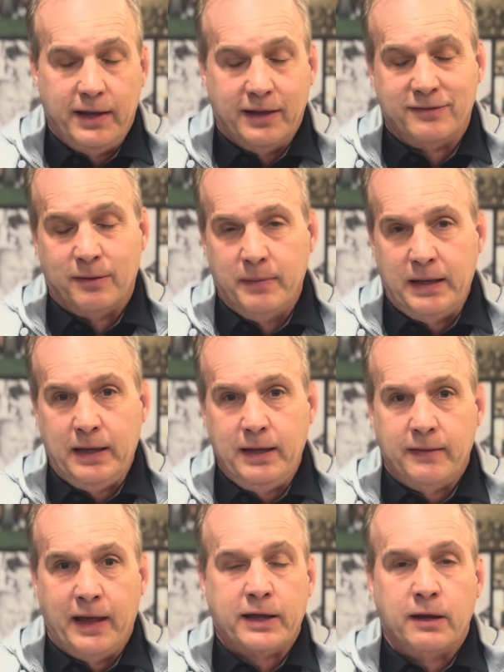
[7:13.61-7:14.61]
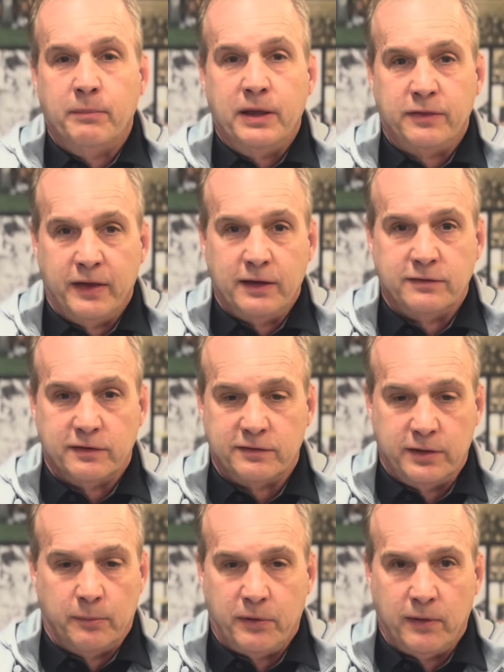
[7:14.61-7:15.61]
And to me, that can be things as
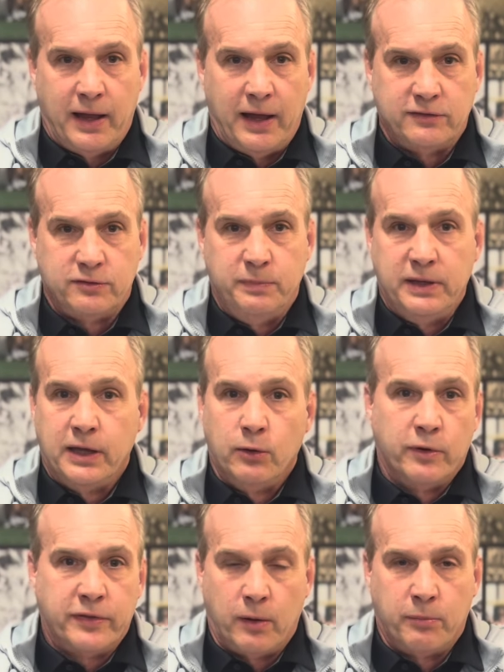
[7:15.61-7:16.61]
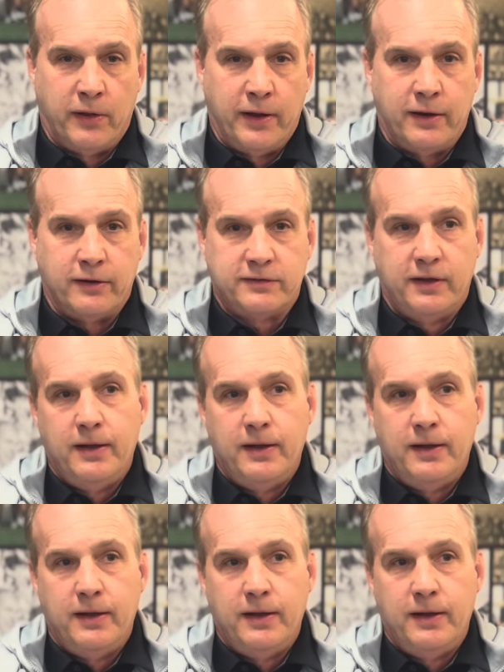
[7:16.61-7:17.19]
simple as speaking with our players,